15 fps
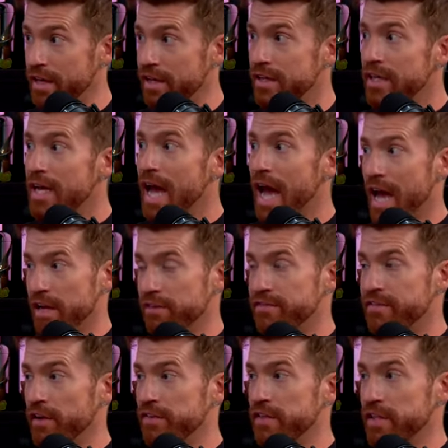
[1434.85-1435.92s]
Yes. And
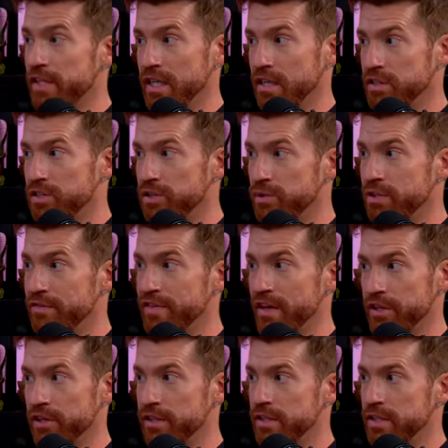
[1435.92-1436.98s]
felt the need to
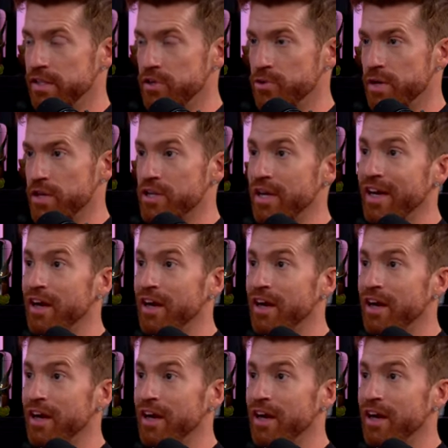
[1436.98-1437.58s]
defend her in this situation.